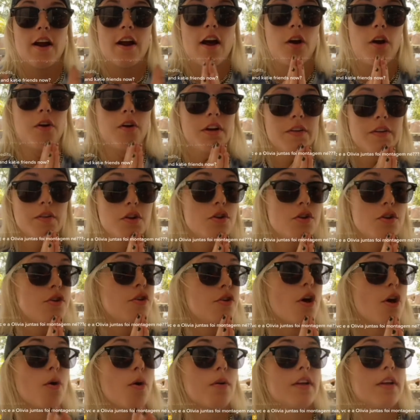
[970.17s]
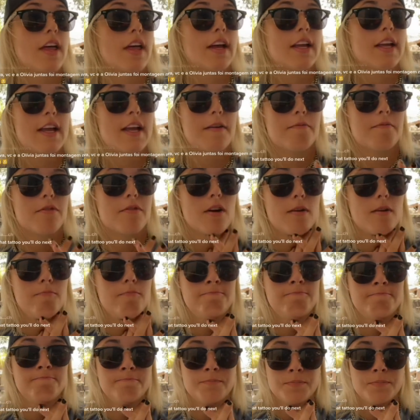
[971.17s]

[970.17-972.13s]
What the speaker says: I don't even know where that came from.